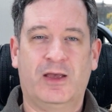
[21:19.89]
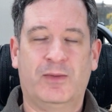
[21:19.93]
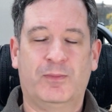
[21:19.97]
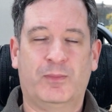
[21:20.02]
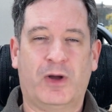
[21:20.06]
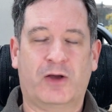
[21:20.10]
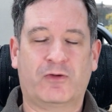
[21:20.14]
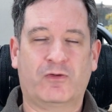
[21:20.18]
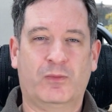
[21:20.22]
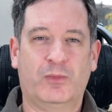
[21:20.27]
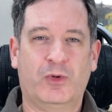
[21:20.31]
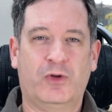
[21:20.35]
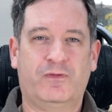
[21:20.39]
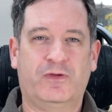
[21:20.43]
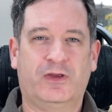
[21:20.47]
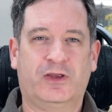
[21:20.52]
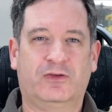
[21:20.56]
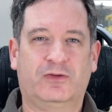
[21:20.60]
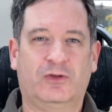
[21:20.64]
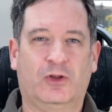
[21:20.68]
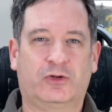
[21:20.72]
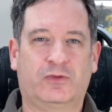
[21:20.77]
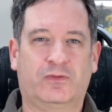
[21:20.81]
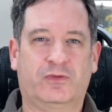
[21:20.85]
By removing
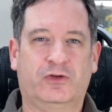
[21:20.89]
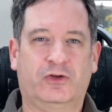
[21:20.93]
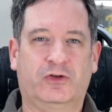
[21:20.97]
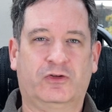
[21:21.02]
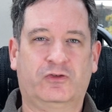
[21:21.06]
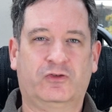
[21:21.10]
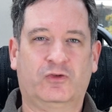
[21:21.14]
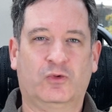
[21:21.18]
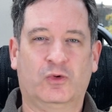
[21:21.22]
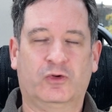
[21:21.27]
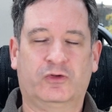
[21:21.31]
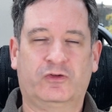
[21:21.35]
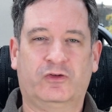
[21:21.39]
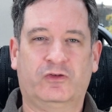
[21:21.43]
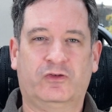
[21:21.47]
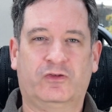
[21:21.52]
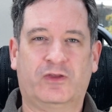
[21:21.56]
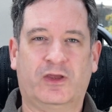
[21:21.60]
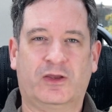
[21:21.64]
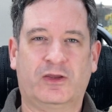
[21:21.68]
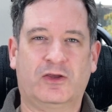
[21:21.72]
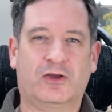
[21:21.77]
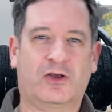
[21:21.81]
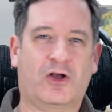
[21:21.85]
a lot of the distortions
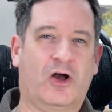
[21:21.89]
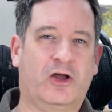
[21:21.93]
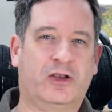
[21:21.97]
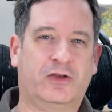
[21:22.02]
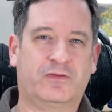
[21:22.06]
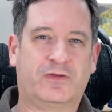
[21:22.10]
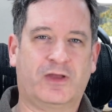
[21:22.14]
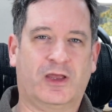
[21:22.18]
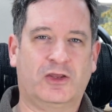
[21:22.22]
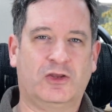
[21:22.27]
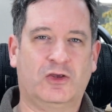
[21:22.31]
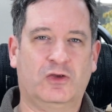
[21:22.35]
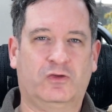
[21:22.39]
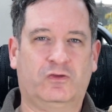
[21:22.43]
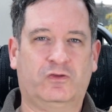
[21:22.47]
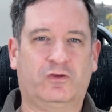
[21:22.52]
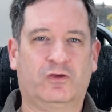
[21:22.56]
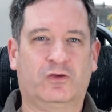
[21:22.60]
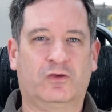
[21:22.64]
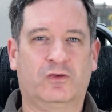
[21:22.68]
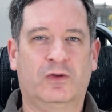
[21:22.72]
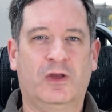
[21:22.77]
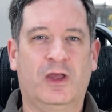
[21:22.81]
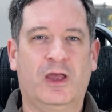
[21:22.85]
that you kind of get used
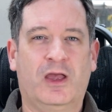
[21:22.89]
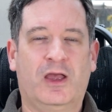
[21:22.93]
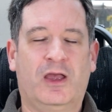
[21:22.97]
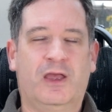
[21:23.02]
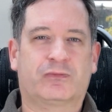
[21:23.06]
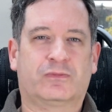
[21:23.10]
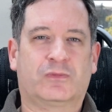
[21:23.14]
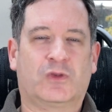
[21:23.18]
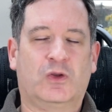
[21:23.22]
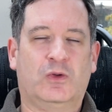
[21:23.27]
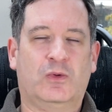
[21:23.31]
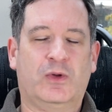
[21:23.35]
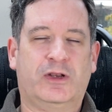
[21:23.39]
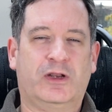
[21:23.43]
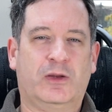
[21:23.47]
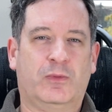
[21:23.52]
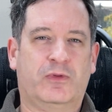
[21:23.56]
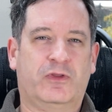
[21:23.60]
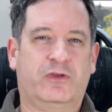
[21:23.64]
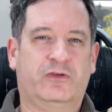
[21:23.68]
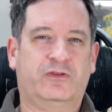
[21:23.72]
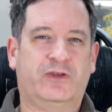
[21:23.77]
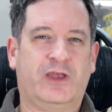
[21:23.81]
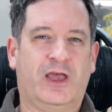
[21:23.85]
to, you end up
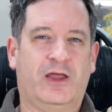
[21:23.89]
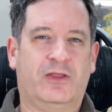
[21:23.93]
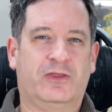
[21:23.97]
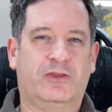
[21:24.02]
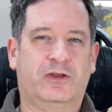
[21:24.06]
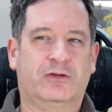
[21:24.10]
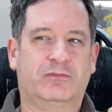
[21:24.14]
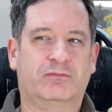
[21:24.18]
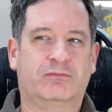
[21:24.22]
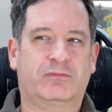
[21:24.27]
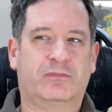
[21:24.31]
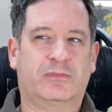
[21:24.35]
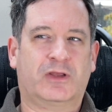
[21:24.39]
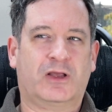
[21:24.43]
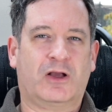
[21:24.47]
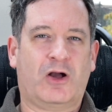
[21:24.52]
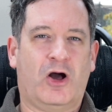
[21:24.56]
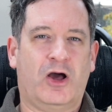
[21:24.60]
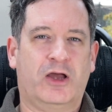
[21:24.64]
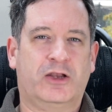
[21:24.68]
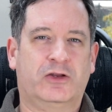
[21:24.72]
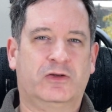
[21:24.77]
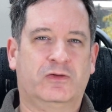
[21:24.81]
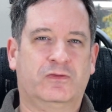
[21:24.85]
with a sound that
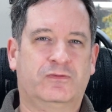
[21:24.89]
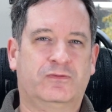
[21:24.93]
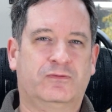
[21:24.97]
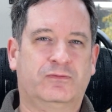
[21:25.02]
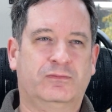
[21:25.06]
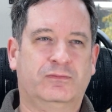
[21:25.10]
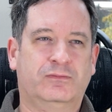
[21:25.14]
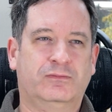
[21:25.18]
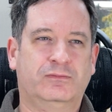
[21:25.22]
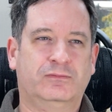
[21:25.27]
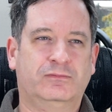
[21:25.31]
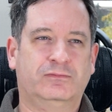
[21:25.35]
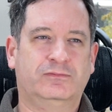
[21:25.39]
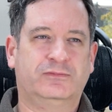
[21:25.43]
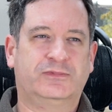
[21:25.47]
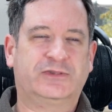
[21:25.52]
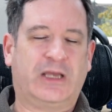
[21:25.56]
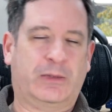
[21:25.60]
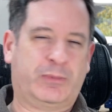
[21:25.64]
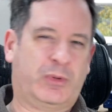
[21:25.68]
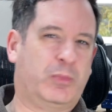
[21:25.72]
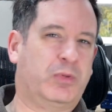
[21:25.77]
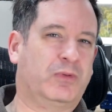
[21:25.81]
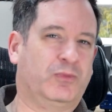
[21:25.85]
kind of,
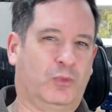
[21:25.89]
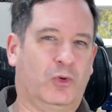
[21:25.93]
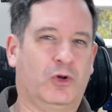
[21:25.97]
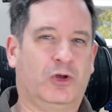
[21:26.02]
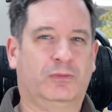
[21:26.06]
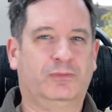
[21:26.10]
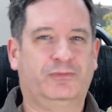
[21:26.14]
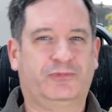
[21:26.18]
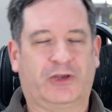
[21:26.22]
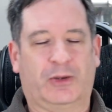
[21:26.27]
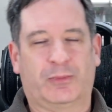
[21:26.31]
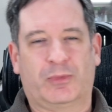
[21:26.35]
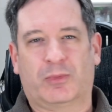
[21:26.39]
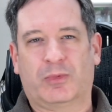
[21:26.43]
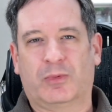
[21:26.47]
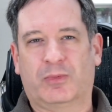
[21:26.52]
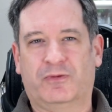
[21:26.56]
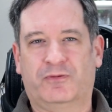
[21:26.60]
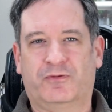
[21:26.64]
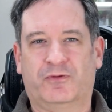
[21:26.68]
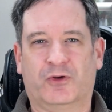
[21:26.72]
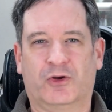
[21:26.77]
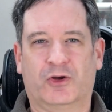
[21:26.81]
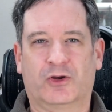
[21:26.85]
some people
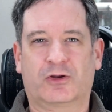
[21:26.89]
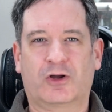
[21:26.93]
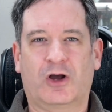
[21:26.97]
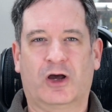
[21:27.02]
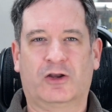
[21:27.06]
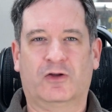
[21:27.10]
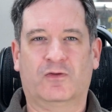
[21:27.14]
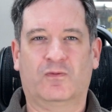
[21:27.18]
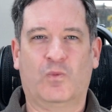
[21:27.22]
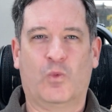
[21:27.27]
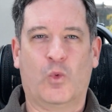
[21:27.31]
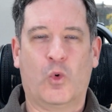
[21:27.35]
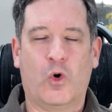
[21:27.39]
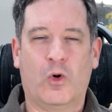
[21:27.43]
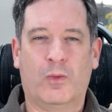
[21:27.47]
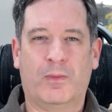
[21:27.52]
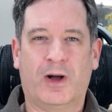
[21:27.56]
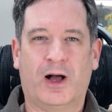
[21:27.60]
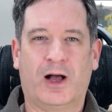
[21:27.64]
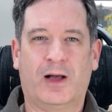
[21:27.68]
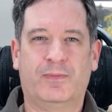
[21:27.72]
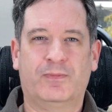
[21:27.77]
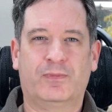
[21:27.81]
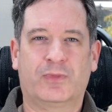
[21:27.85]
prefer kind of
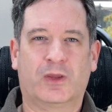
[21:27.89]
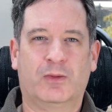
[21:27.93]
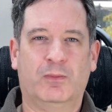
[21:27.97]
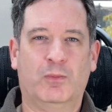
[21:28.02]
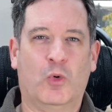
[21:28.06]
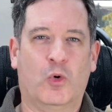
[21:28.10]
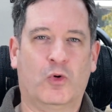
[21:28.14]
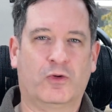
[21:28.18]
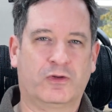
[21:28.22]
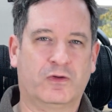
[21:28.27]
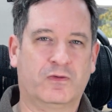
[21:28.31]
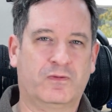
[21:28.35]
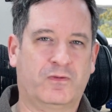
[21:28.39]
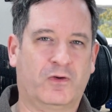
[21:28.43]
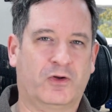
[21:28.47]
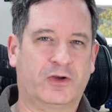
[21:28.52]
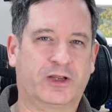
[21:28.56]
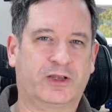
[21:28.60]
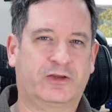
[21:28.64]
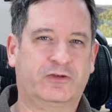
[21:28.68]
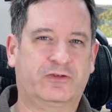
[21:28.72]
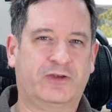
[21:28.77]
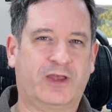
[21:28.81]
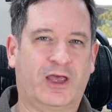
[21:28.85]
warmer, more
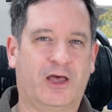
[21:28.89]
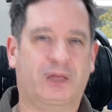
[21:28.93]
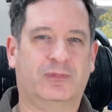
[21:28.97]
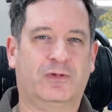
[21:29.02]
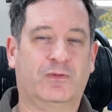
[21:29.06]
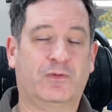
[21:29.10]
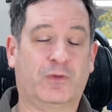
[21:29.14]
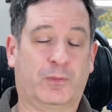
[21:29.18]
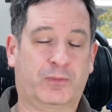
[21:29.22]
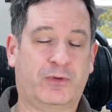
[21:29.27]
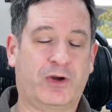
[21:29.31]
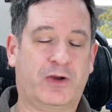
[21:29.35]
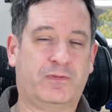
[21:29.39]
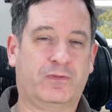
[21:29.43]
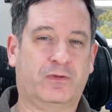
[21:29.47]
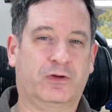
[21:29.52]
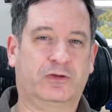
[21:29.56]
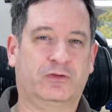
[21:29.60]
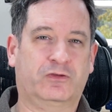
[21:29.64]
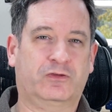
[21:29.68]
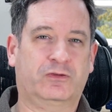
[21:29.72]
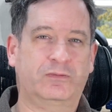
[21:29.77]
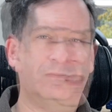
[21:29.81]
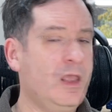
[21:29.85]
euphonic sound for
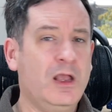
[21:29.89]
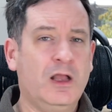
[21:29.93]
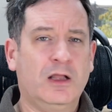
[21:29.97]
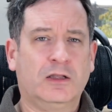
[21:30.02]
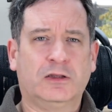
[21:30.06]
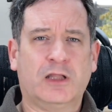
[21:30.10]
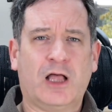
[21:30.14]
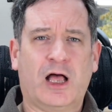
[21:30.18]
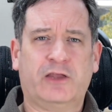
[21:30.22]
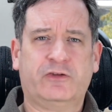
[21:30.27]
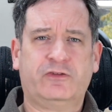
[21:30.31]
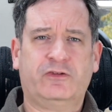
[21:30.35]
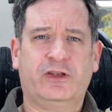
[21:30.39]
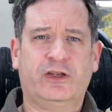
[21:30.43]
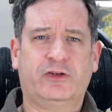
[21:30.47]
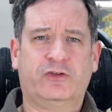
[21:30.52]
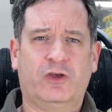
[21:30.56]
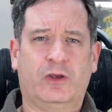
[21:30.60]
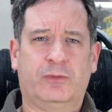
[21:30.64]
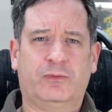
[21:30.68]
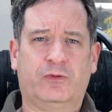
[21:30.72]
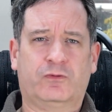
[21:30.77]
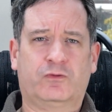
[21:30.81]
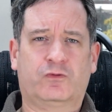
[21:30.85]
preference. Lastly, in
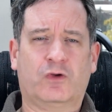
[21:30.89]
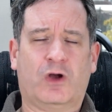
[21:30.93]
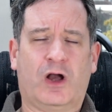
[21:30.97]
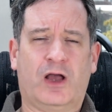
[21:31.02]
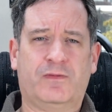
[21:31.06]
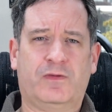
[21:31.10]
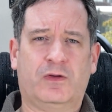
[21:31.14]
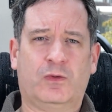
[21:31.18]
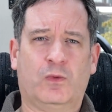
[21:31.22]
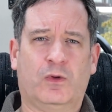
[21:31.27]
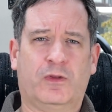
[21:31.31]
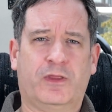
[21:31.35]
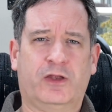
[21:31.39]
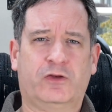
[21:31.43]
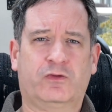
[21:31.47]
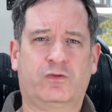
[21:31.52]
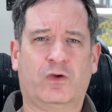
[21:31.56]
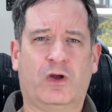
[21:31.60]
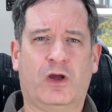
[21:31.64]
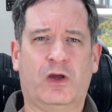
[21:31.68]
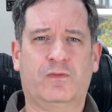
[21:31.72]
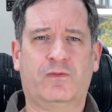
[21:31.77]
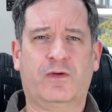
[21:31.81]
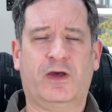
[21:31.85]
terms of driving, well, they
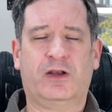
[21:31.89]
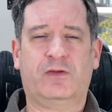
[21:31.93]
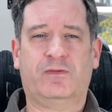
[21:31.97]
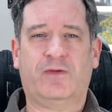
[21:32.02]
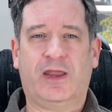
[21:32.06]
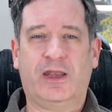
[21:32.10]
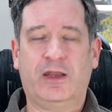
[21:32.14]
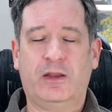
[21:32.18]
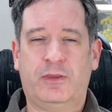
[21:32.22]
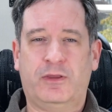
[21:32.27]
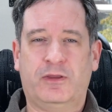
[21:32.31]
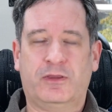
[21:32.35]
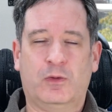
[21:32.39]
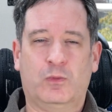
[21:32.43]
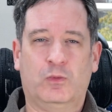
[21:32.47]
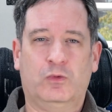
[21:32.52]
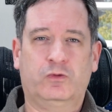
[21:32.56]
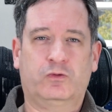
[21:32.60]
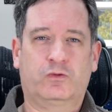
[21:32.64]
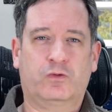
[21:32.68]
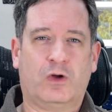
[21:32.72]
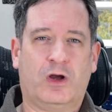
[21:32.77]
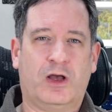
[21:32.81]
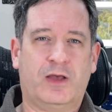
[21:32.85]
drove out of anything that will
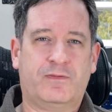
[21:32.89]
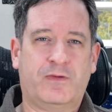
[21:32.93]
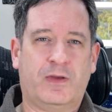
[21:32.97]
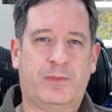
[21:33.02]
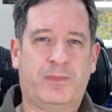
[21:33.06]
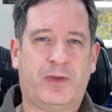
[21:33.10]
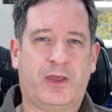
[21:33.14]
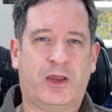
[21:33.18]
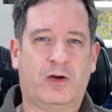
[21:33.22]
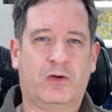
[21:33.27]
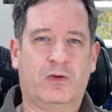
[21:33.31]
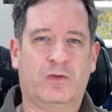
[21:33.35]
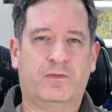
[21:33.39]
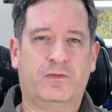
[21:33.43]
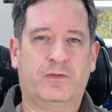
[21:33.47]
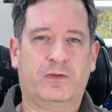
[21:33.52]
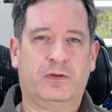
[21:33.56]
drive a pair of